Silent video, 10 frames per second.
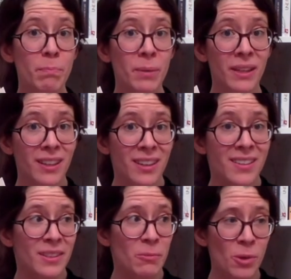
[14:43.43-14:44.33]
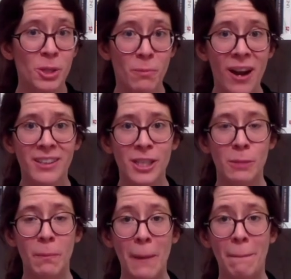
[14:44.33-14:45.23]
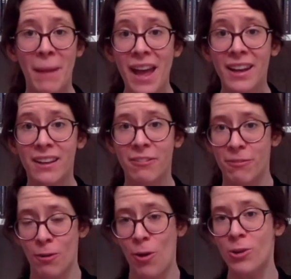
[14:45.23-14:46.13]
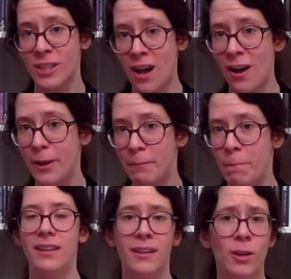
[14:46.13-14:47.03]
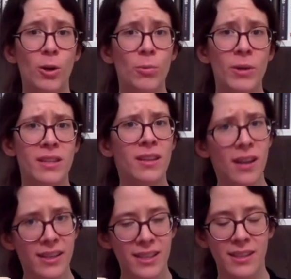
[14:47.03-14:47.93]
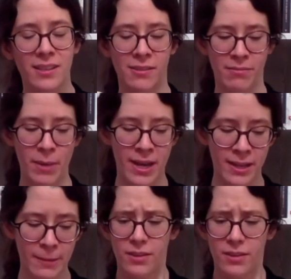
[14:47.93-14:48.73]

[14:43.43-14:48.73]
because it was practiced by men for a long time, and not always the nicest of men.